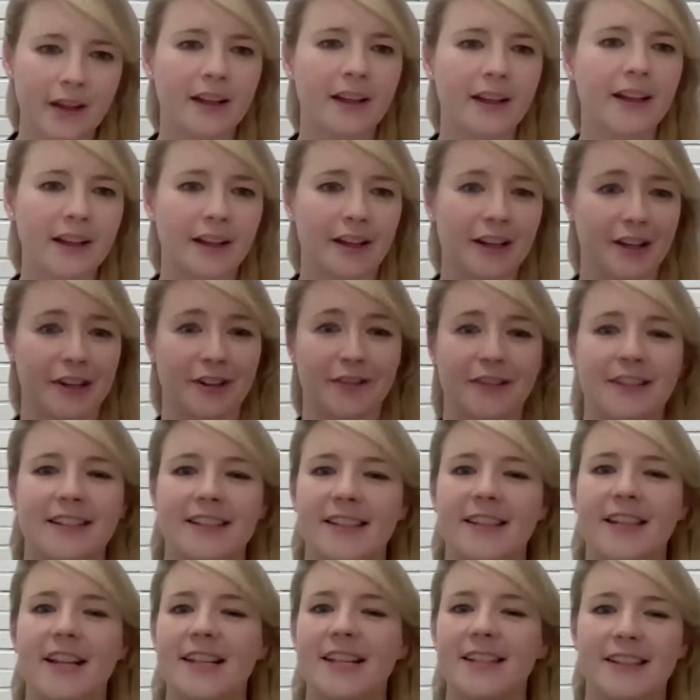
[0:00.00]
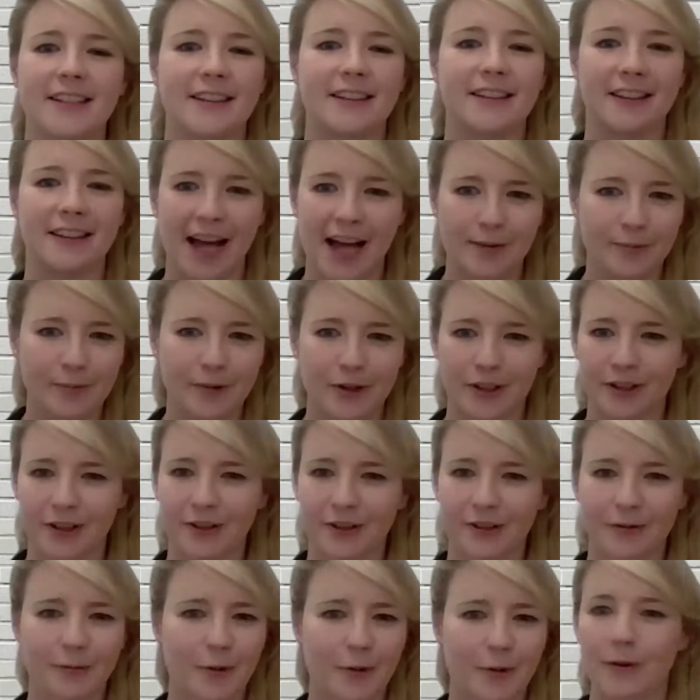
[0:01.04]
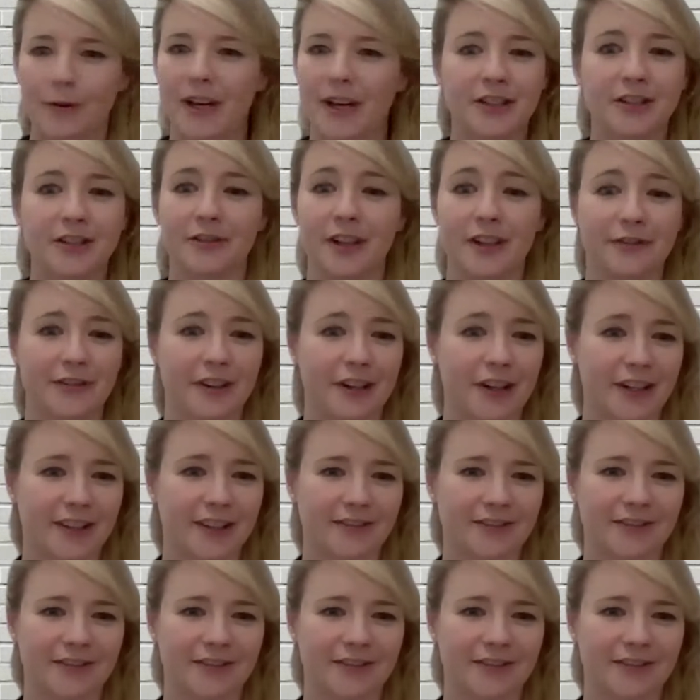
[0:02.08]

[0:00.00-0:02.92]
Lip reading: Memorizing the handbook won't get you very far.